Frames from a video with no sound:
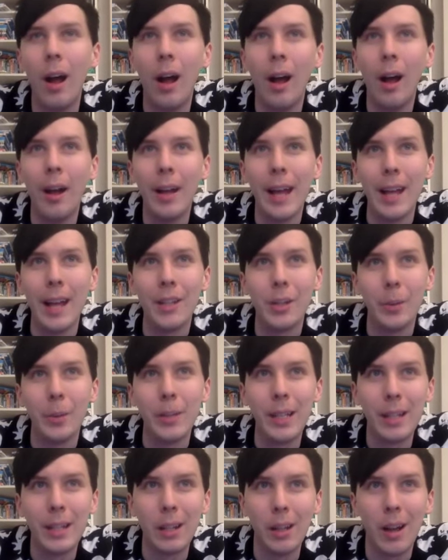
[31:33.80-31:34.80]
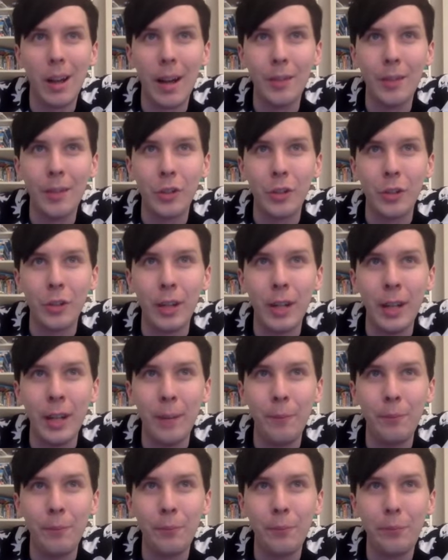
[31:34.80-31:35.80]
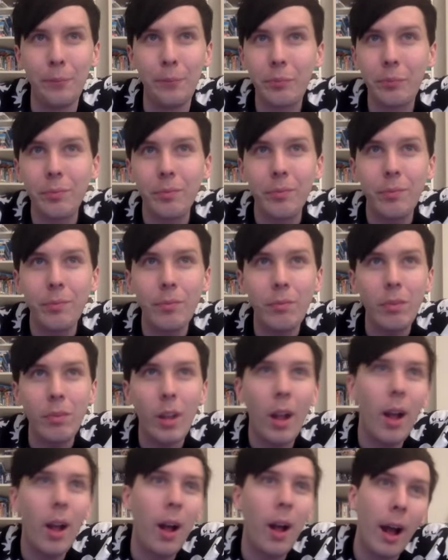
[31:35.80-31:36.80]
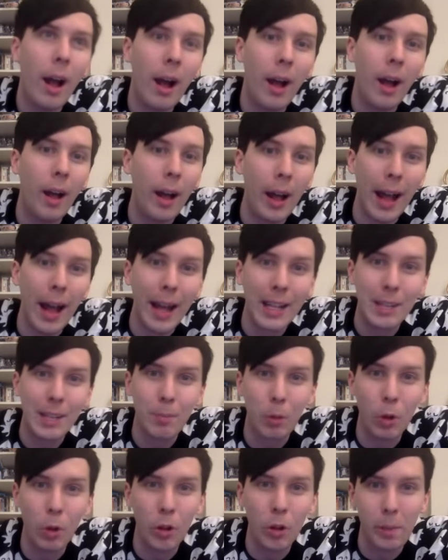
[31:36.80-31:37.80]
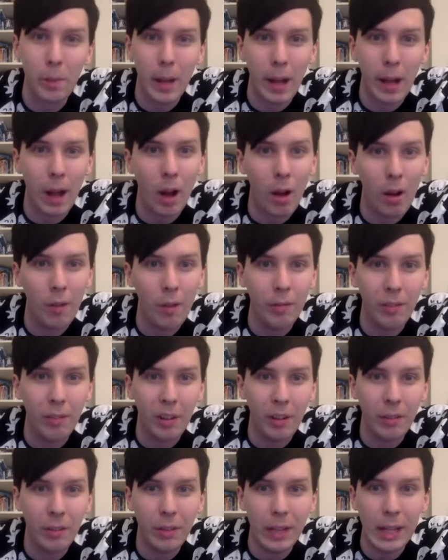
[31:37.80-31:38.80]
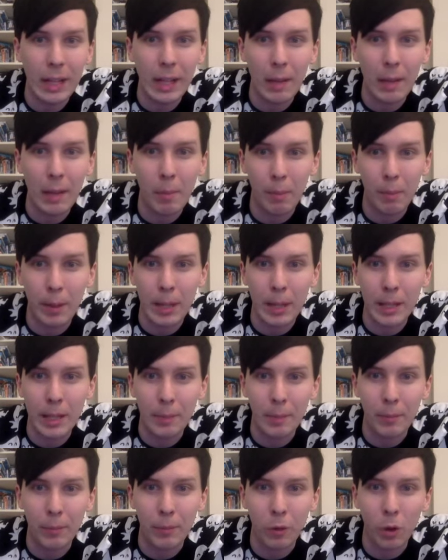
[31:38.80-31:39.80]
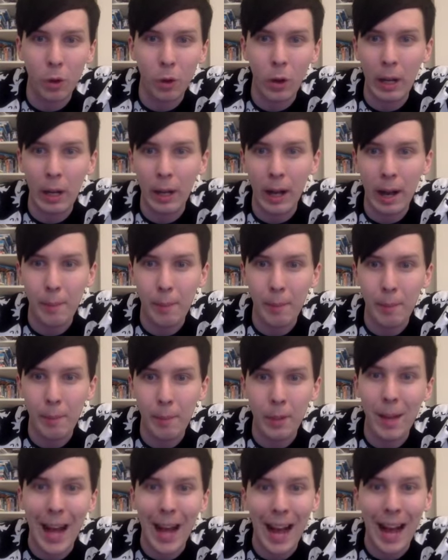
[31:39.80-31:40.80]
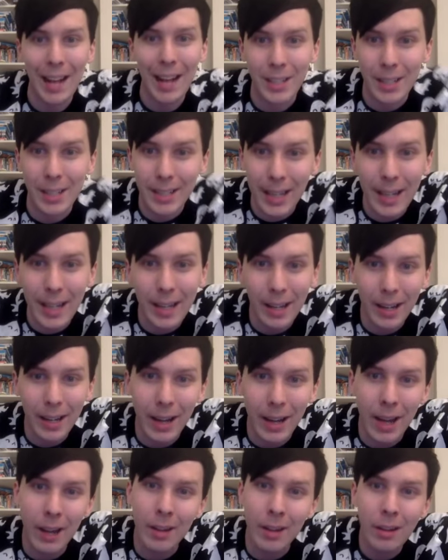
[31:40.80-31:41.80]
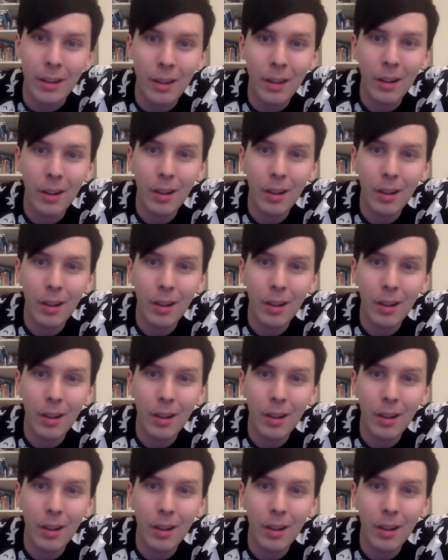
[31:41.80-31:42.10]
Yeah, so we did the live stream, explored a bit of the Brits before it happened, met Ant and Dec again.